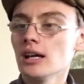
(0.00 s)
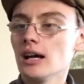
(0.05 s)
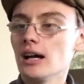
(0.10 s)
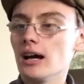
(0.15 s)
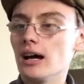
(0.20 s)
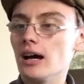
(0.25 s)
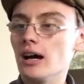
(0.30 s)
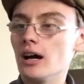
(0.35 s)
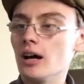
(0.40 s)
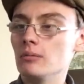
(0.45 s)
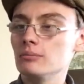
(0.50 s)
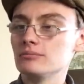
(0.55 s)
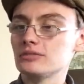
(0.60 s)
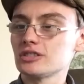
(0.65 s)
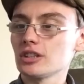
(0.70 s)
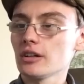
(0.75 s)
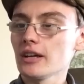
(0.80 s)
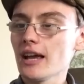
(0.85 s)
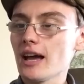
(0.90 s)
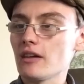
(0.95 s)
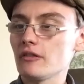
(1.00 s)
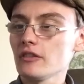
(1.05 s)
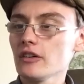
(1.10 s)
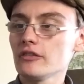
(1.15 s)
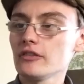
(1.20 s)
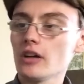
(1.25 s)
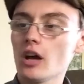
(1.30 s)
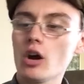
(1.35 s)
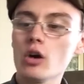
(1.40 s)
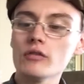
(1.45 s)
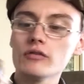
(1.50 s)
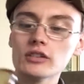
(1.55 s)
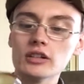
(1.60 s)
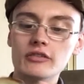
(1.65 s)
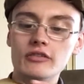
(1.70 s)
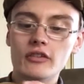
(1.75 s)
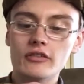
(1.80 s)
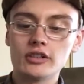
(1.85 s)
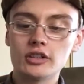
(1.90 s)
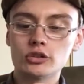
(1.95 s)
Um, so yeah, 50, hopefully
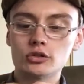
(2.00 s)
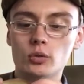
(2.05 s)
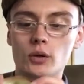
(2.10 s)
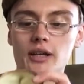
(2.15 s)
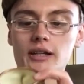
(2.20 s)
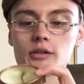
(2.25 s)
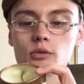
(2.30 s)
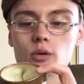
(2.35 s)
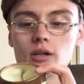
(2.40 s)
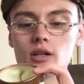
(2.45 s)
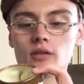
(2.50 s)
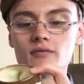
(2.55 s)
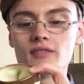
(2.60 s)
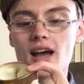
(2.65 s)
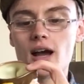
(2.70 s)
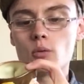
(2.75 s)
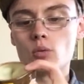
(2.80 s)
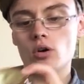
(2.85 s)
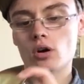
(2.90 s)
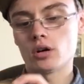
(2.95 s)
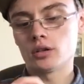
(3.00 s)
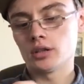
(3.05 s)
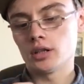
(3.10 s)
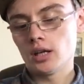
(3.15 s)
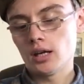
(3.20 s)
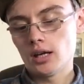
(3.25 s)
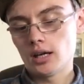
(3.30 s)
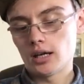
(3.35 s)
15, 20 quid on that one.